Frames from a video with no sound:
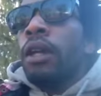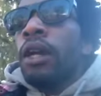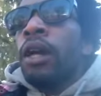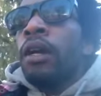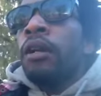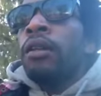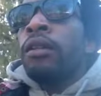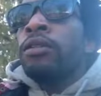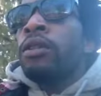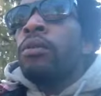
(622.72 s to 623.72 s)
And
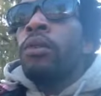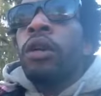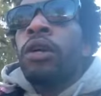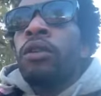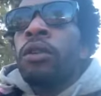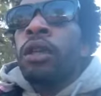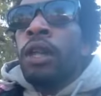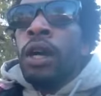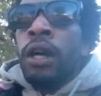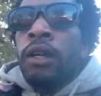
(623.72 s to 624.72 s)
so I'm working on the
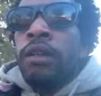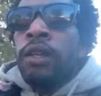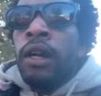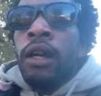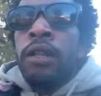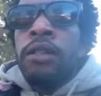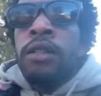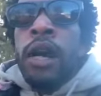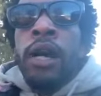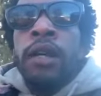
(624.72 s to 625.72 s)
line, and this
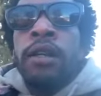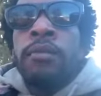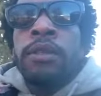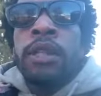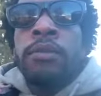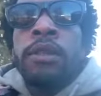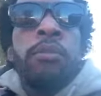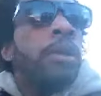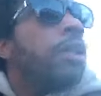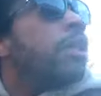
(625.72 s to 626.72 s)
guy comes up to
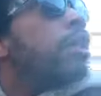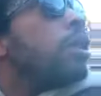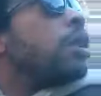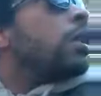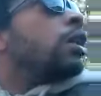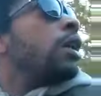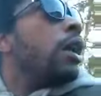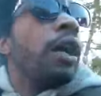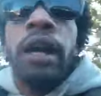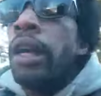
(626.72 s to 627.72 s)
me,
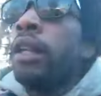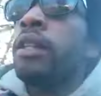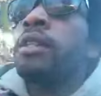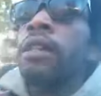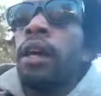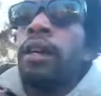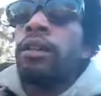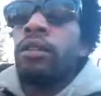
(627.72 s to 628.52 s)
and he's like,